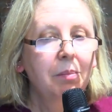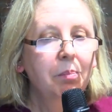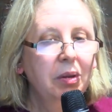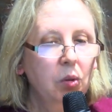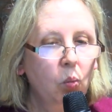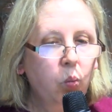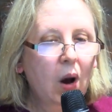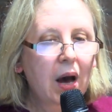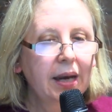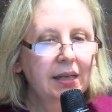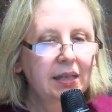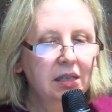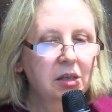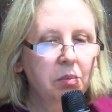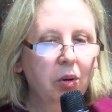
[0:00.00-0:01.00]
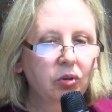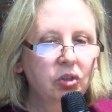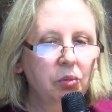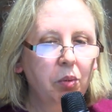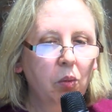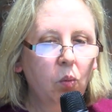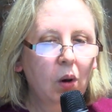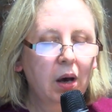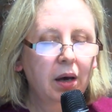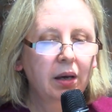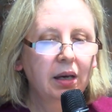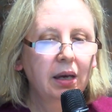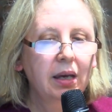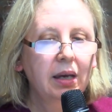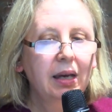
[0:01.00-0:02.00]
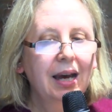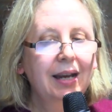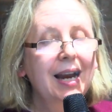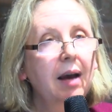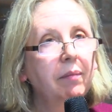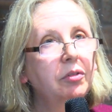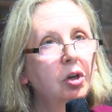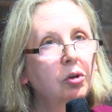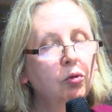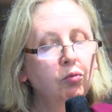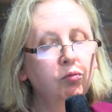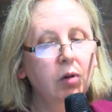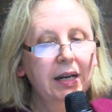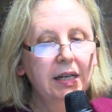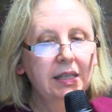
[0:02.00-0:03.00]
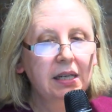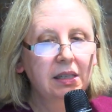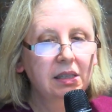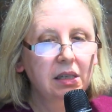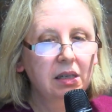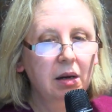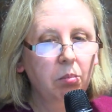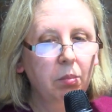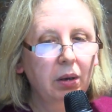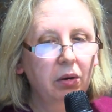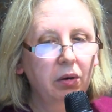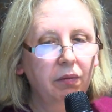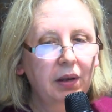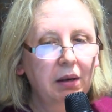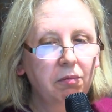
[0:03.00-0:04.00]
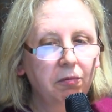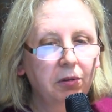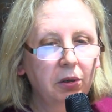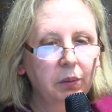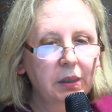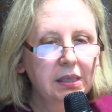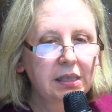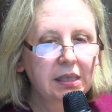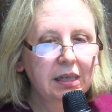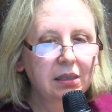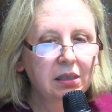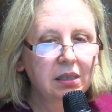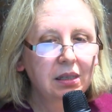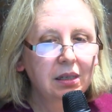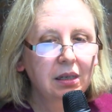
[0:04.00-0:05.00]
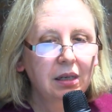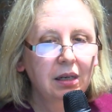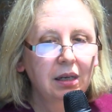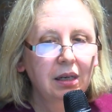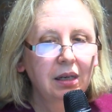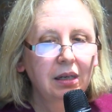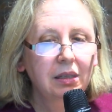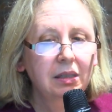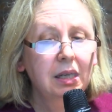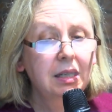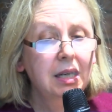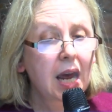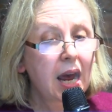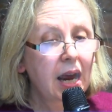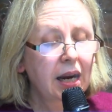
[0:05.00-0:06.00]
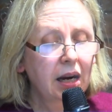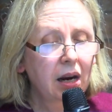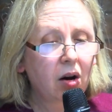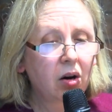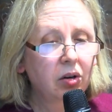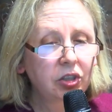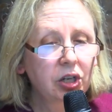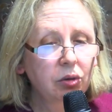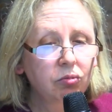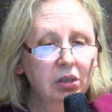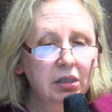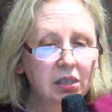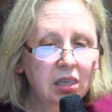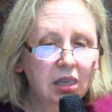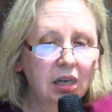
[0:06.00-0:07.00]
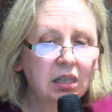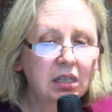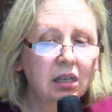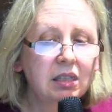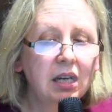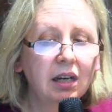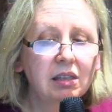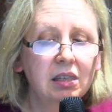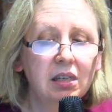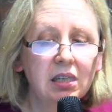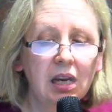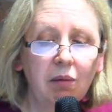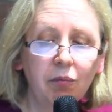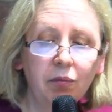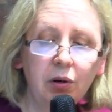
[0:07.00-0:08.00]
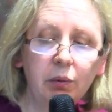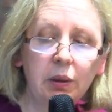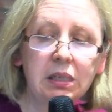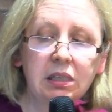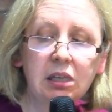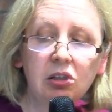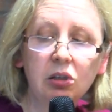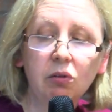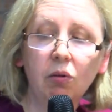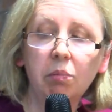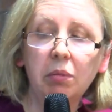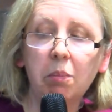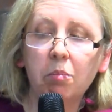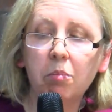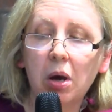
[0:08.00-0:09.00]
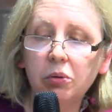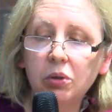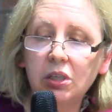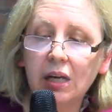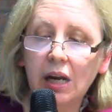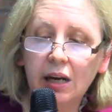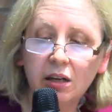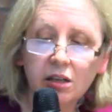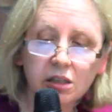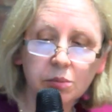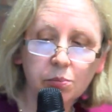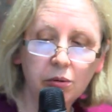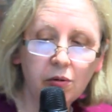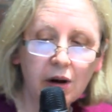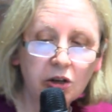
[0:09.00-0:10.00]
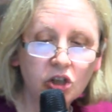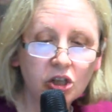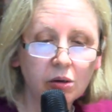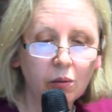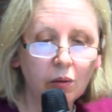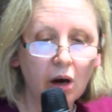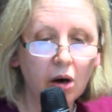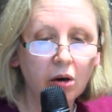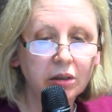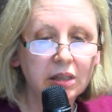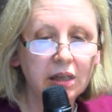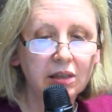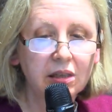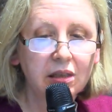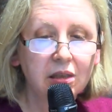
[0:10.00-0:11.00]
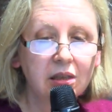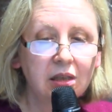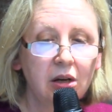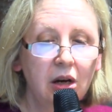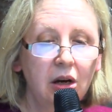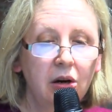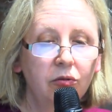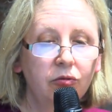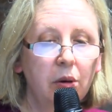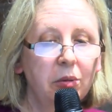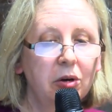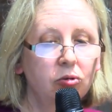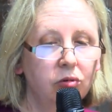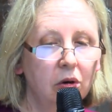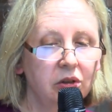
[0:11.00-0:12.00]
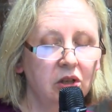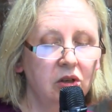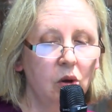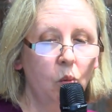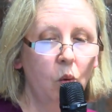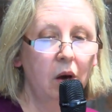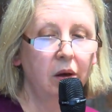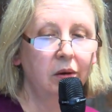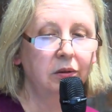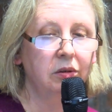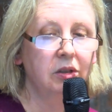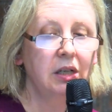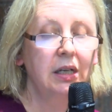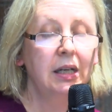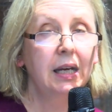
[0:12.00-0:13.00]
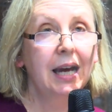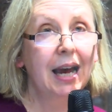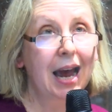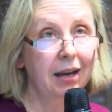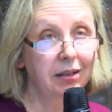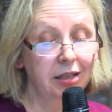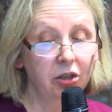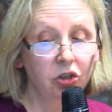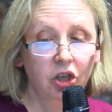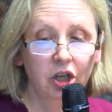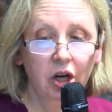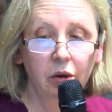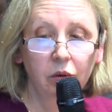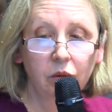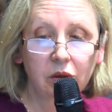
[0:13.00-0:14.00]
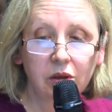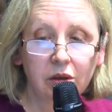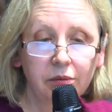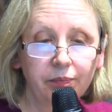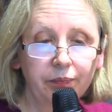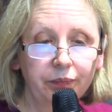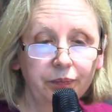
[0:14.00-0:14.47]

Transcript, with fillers: but the widest possible work and have the greatest number of influences. Today, our children's theatre takes its influences from the most inspirational artists from across the world, and it shows.